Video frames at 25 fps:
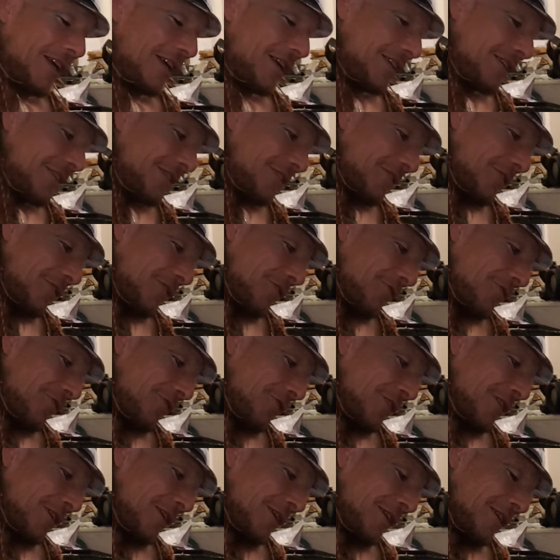He's so
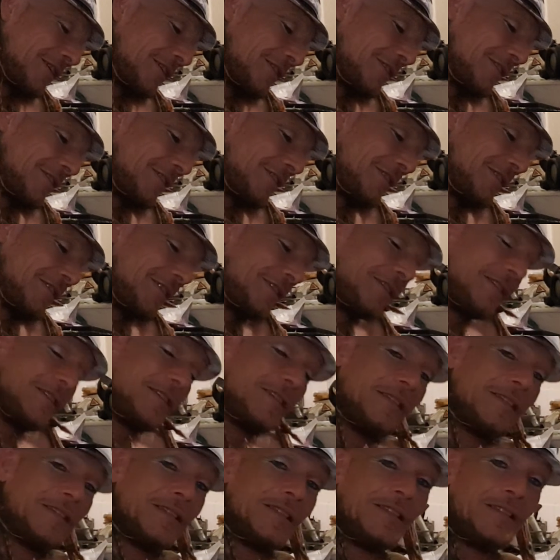funny.
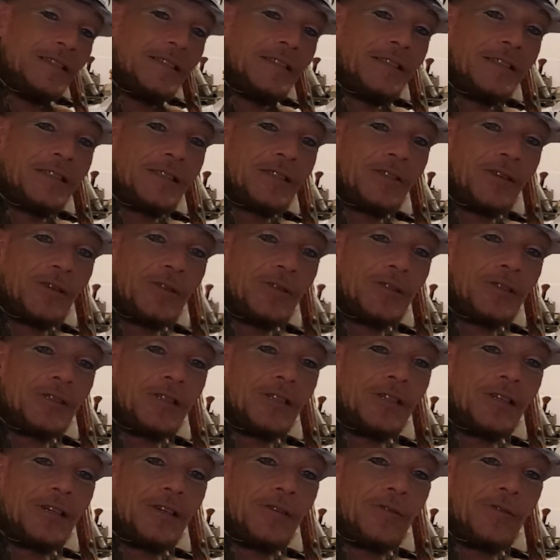
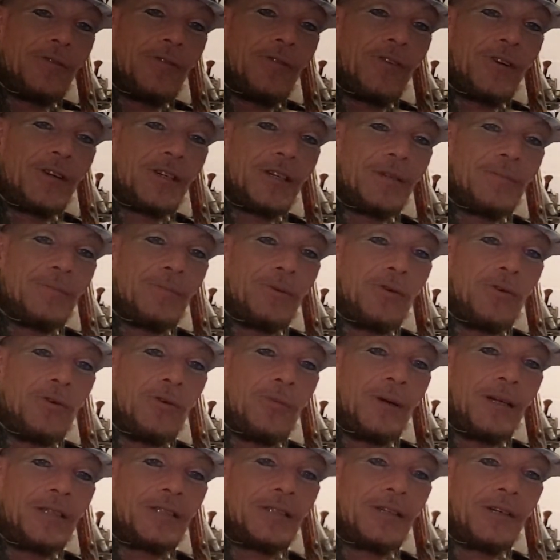Constant little fucking paw
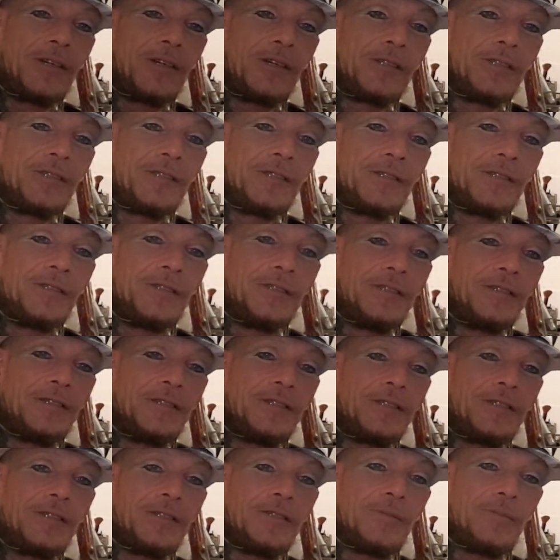massage.
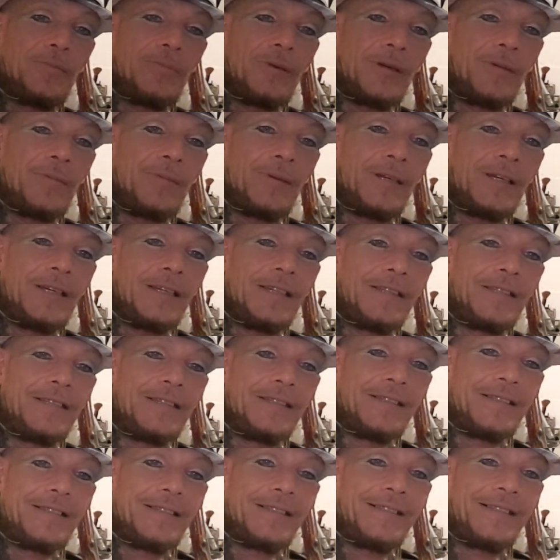Little baby.
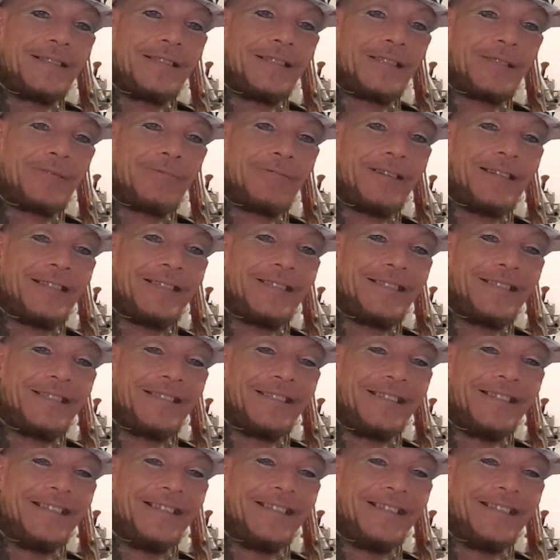Squidge.